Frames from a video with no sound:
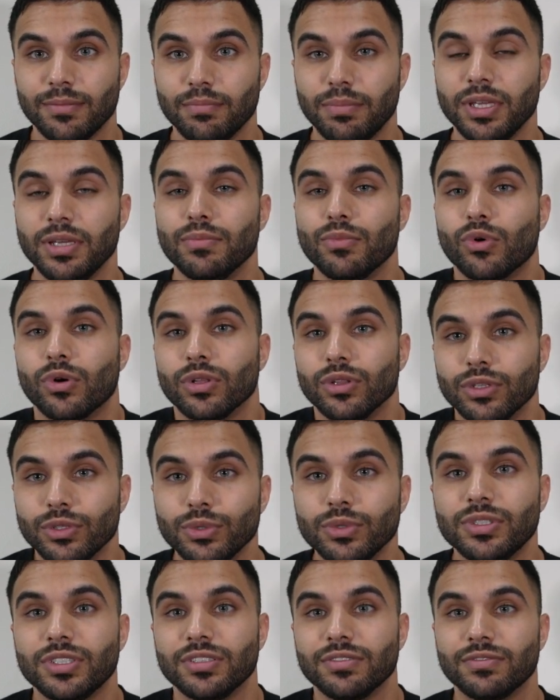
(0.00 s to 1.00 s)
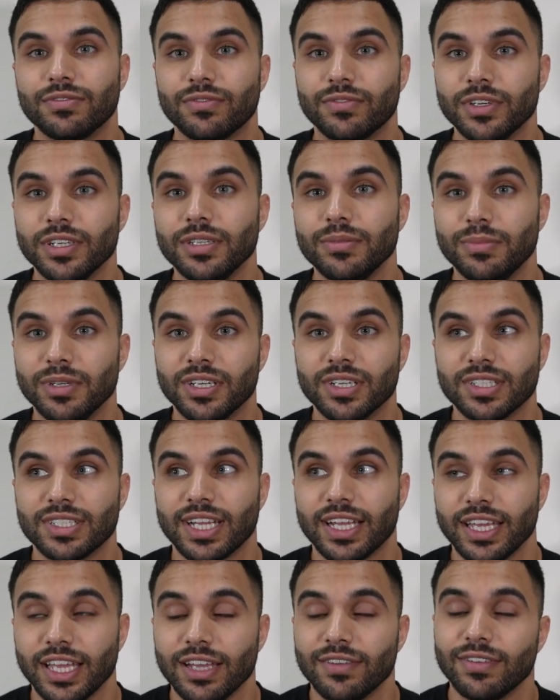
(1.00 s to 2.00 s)
be more loose and free because
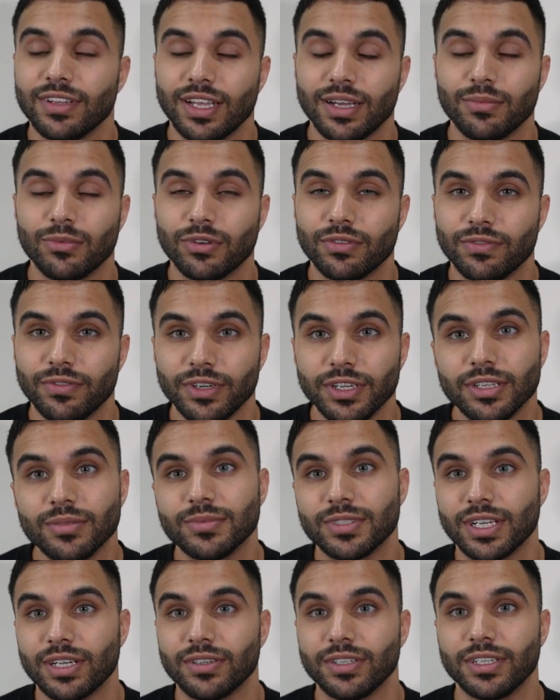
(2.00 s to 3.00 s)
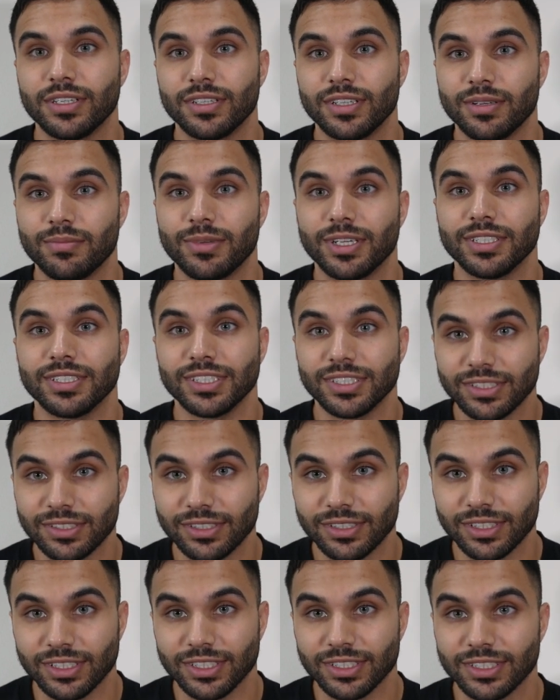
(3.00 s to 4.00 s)
I have a lot more freedoms out here than my
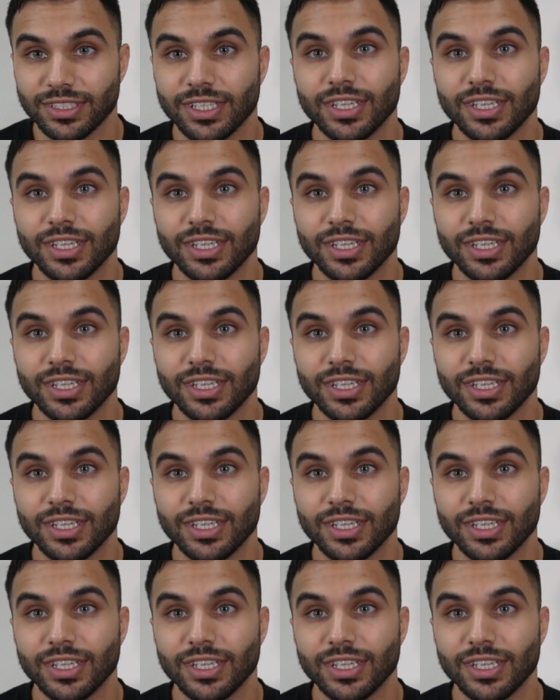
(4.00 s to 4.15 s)
sister does,